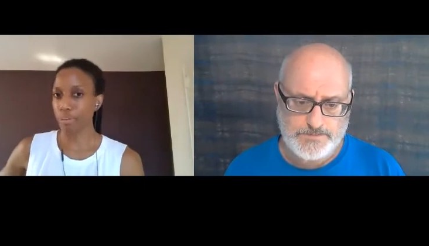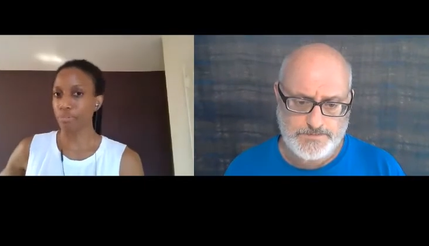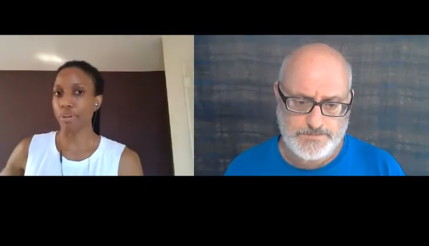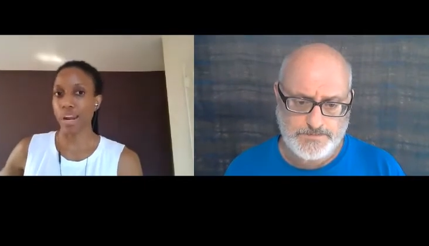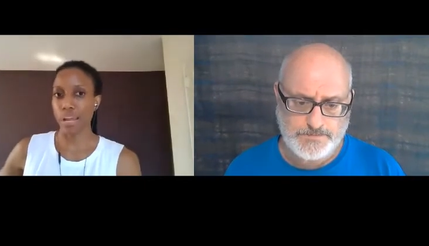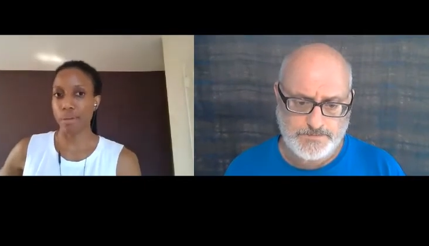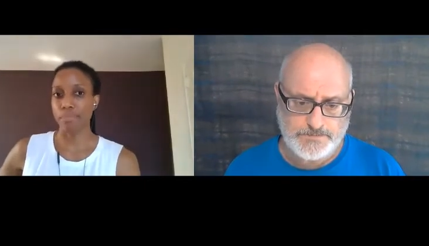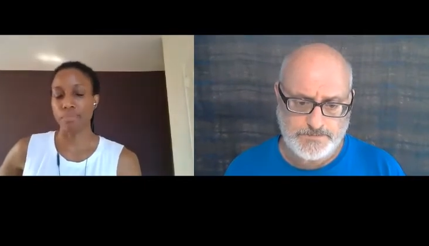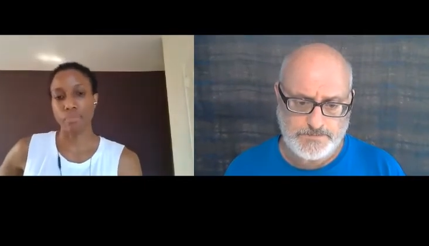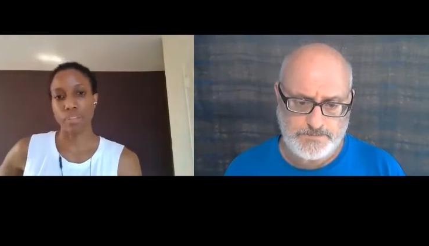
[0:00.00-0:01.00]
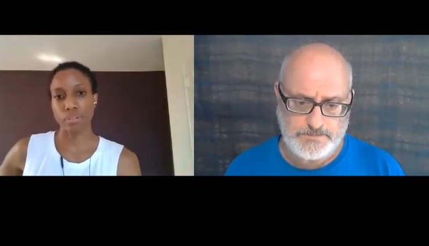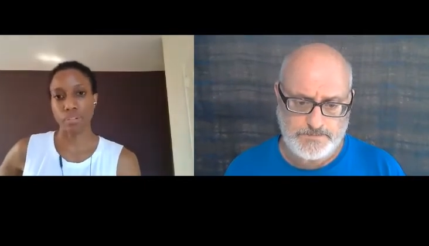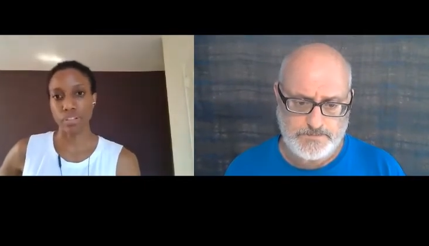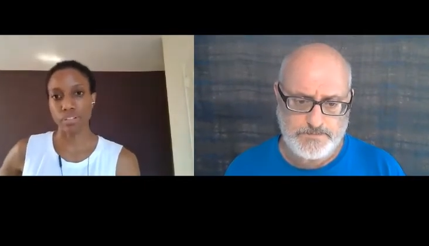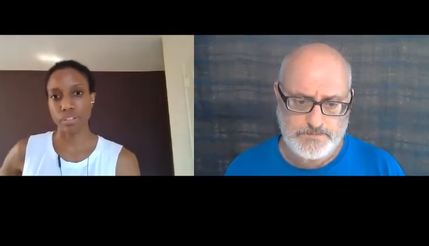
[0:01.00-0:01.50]
Speaker 1: reframe their
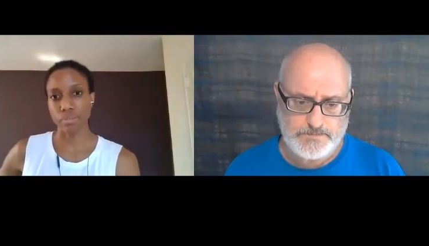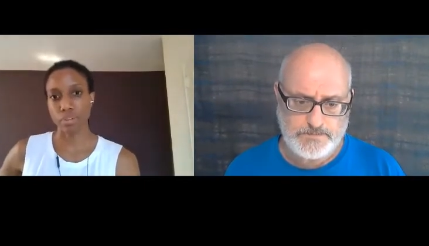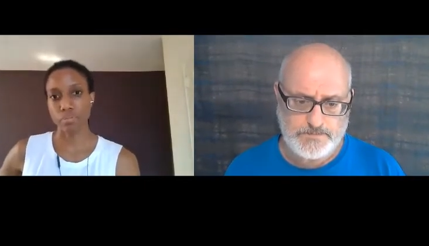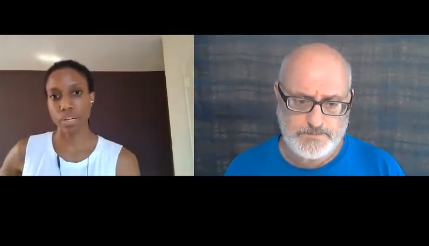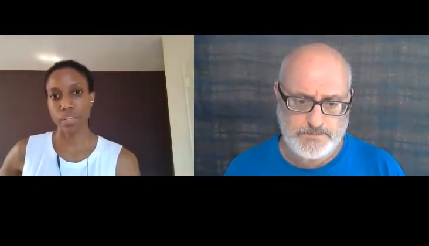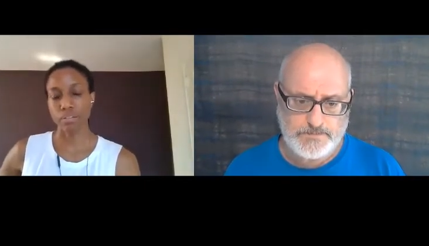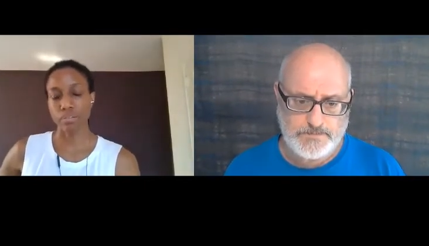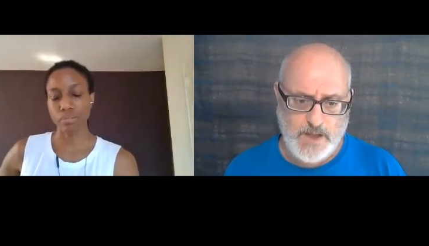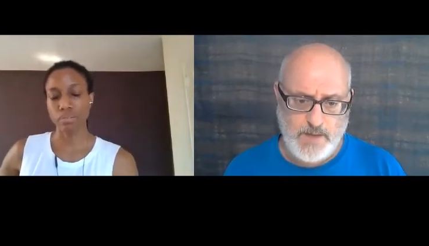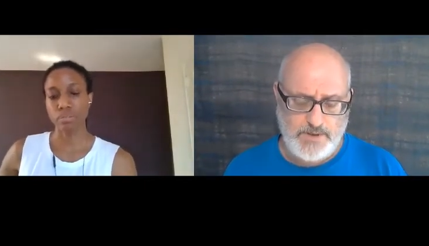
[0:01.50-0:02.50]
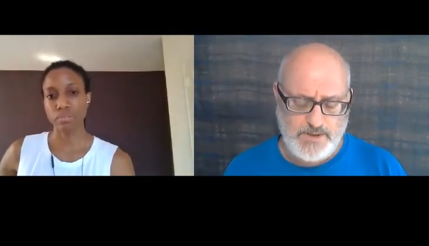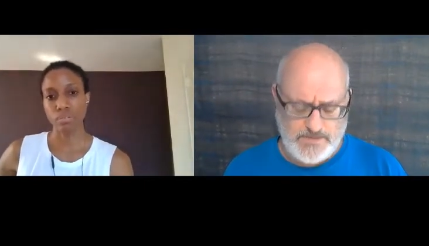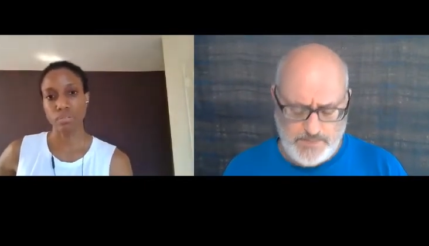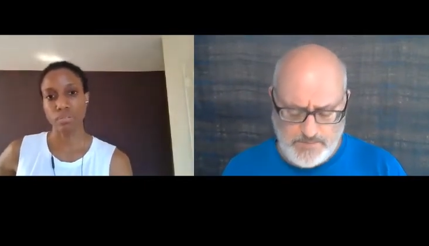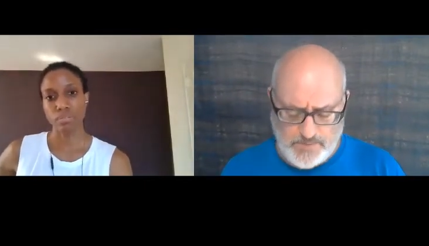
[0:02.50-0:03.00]
relationship with money.
Speaker 2: But
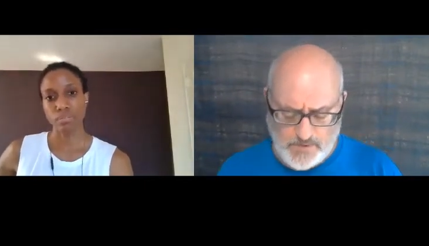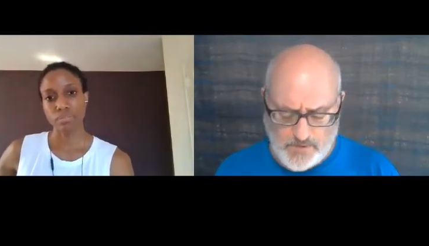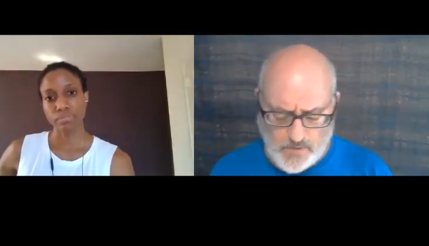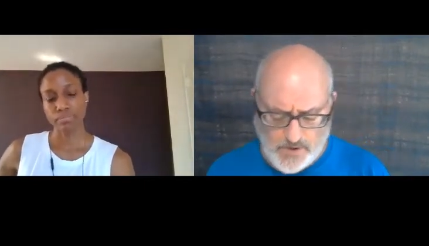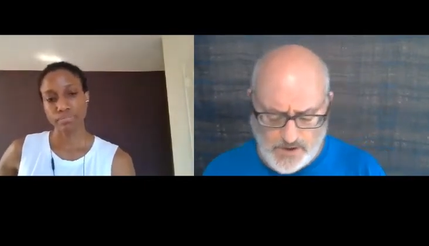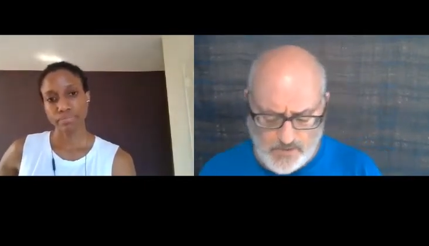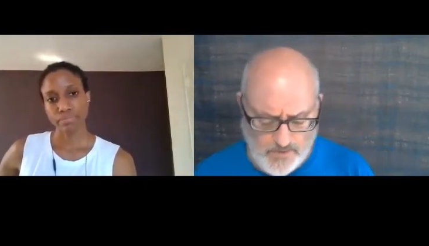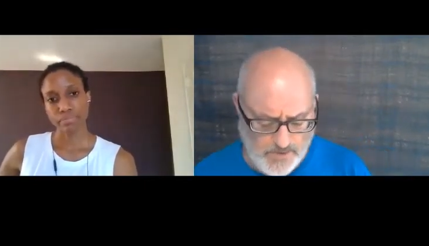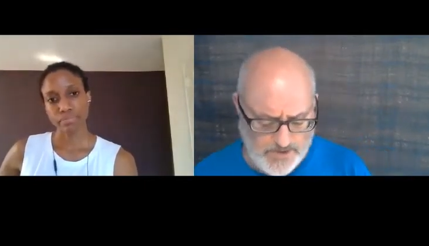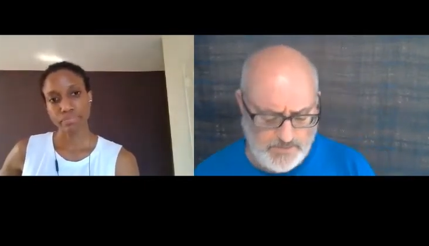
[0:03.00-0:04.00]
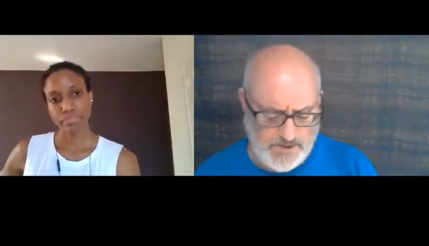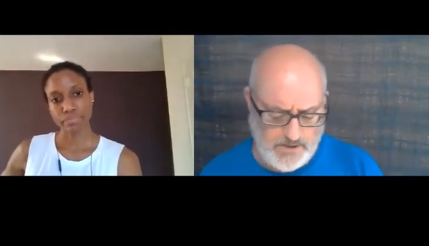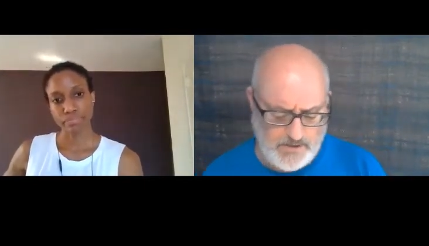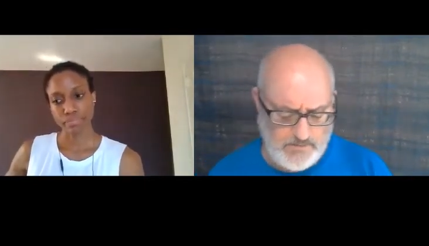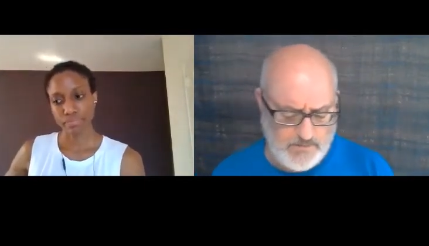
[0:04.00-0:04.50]
these people you're working with must
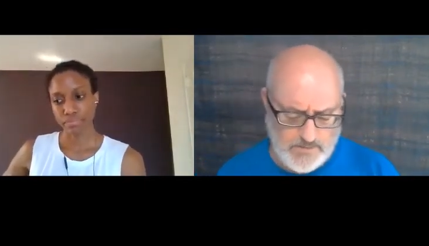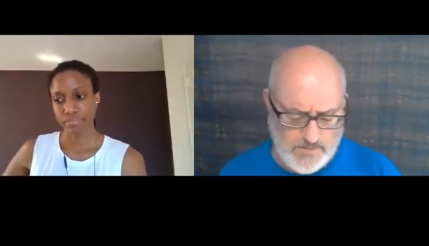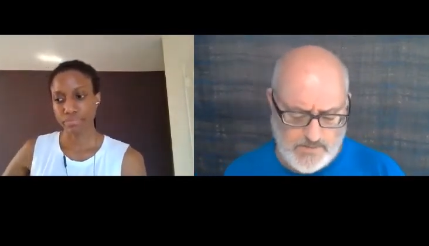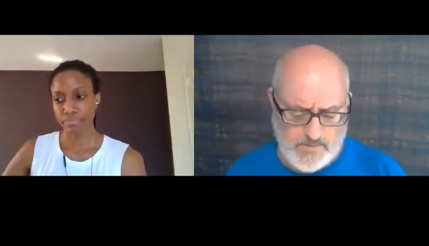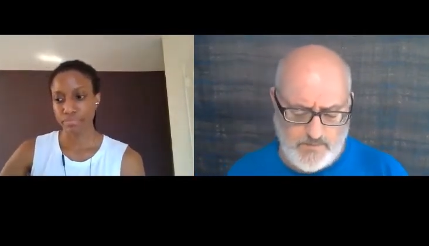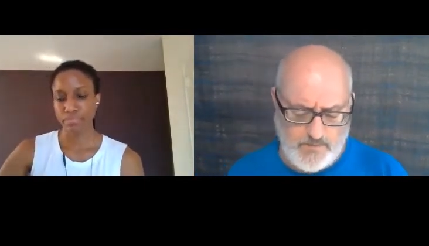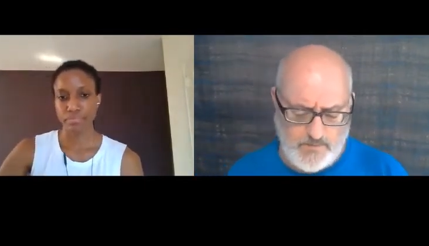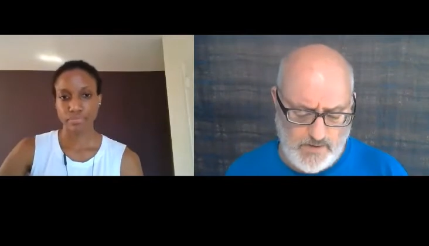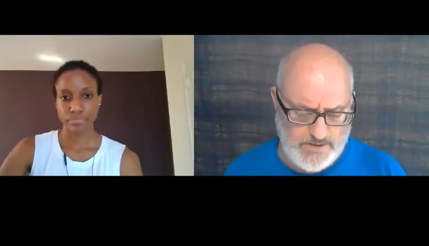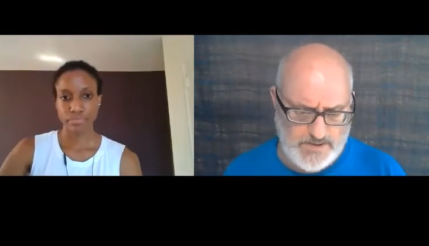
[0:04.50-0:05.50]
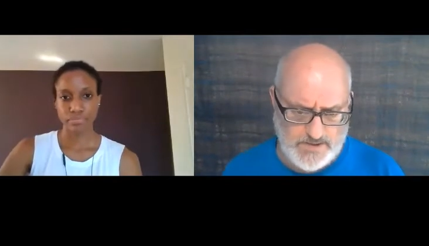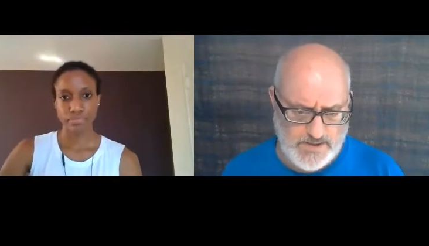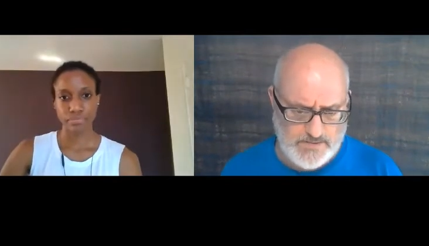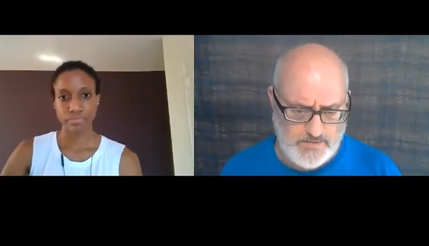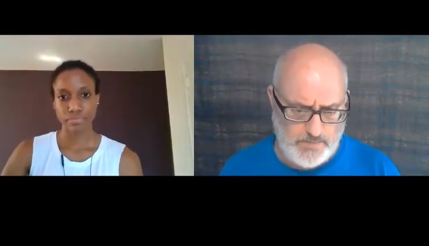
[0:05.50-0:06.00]
be very
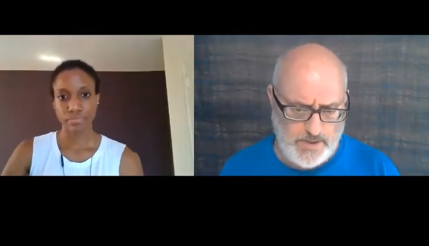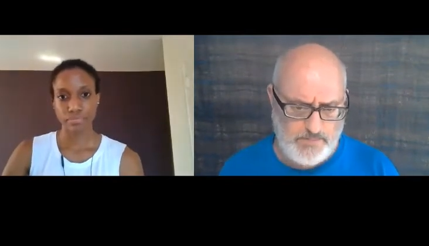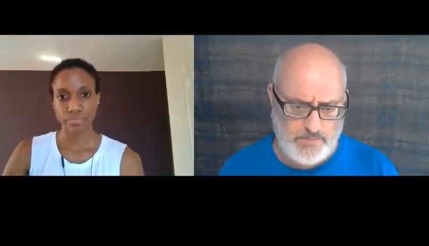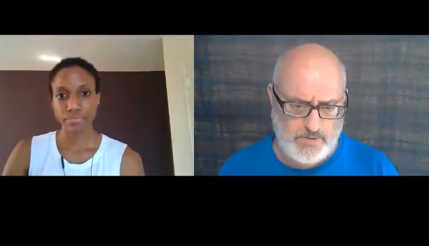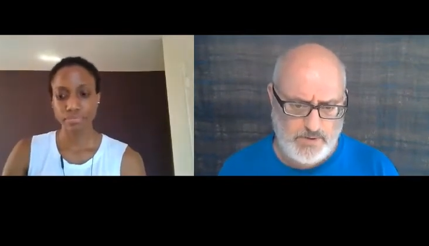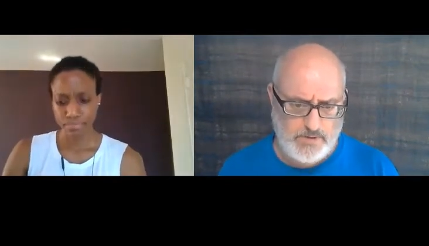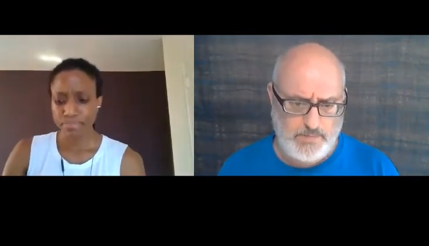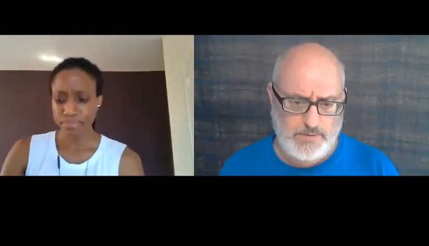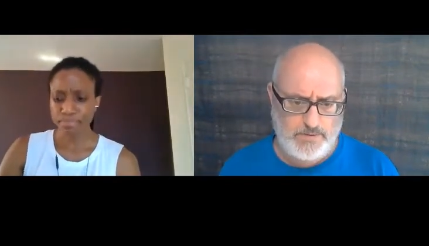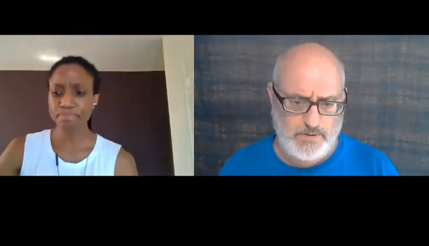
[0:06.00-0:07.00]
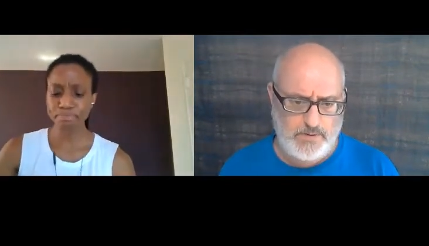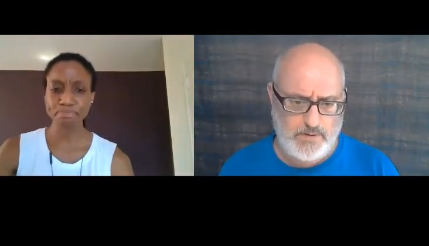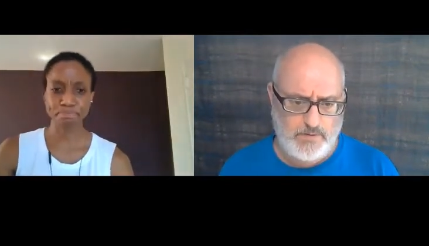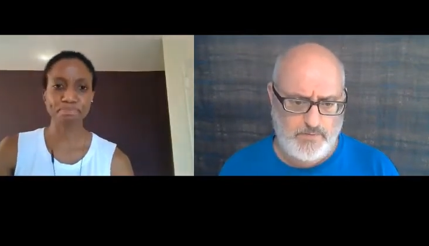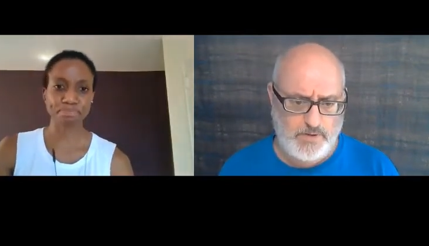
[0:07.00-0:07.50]
successful people to be able mm-hmm. to
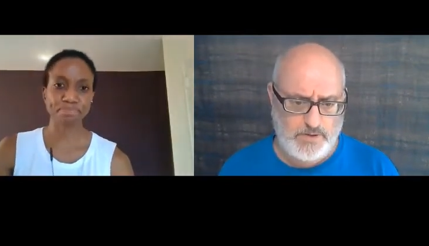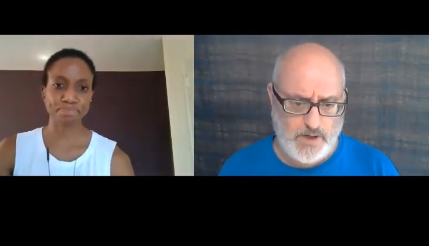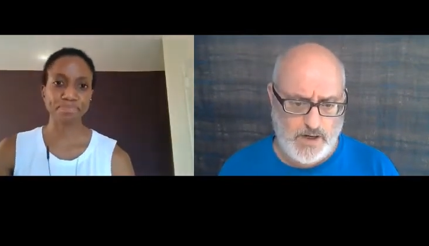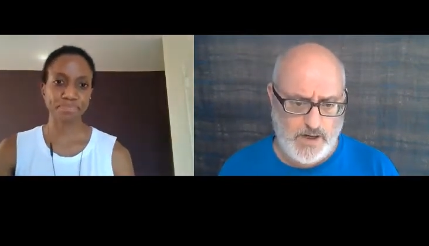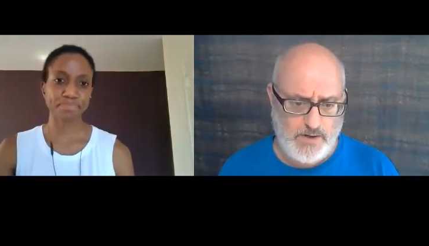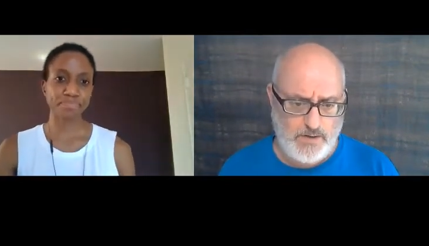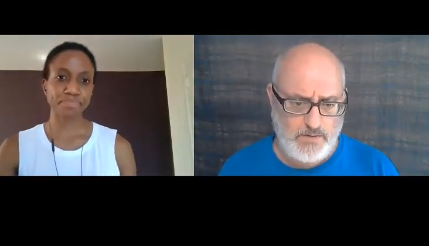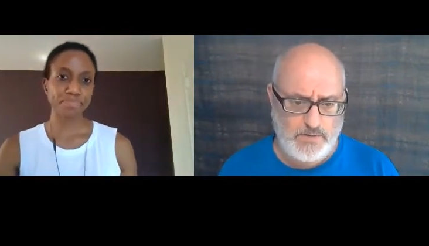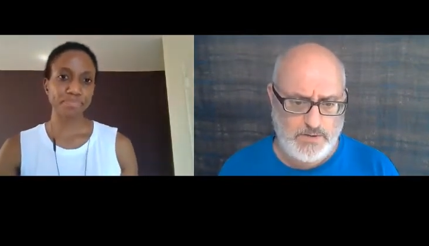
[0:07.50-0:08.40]
afford to hire you